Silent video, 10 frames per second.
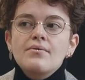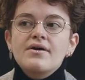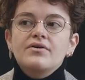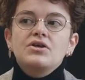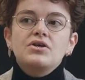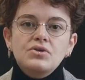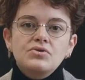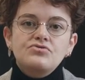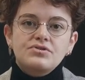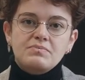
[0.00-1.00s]
we have a
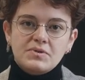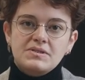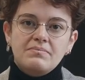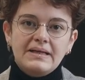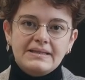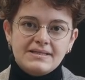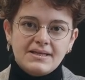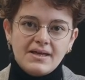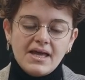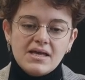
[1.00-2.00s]
huge
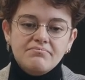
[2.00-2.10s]
responsibility